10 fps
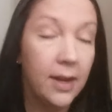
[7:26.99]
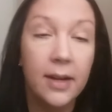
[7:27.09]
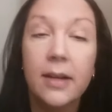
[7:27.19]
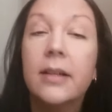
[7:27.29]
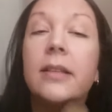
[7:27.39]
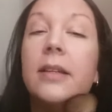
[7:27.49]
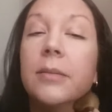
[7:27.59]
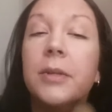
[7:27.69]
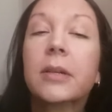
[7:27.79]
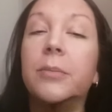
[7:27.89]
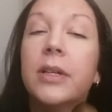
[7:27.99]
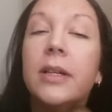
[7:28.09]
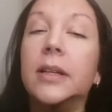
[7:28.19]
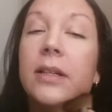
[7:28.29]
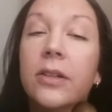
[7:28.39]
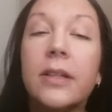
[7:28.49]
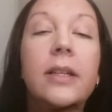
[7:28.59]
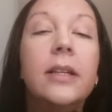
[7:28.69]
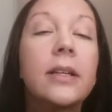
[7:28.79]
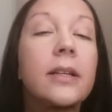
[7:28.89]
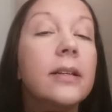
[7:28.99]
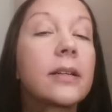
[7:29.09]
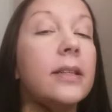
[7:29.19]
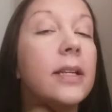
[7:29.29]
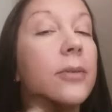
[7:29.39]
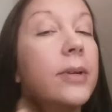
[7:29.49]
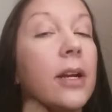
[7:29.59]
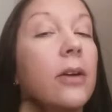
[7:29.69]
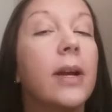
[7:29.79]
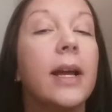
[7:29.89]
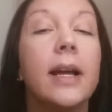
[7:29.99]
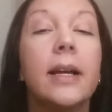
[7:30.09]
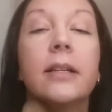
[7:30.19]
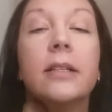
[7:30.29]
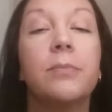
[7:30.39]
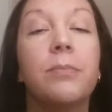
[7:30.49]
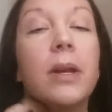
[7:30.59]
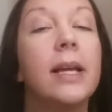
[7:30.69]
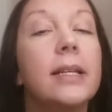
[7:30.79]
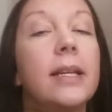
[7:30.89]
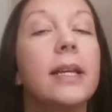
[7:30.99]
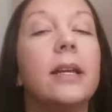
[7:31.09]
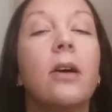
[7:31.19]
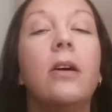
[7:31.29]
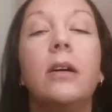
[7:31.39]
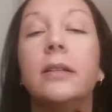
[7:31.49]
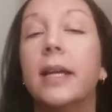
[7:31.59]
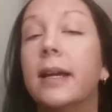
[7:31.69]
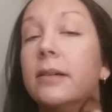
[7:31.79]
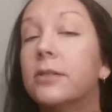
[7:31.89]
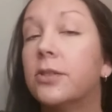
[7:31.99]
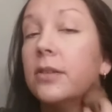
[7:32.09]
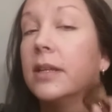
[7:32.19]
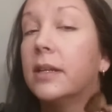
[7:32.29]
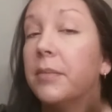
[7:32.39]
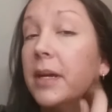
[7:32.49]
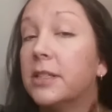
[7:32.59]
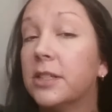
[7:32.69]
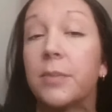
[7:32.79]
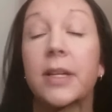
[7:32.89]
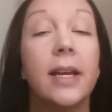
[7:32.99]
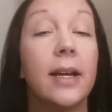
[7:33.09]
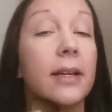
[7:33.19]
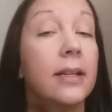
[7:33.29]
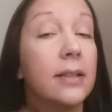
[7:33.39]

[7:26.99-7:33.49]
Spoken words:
And then I'm gonna put it under here. There we go. And blending it all down so that it matches my neck.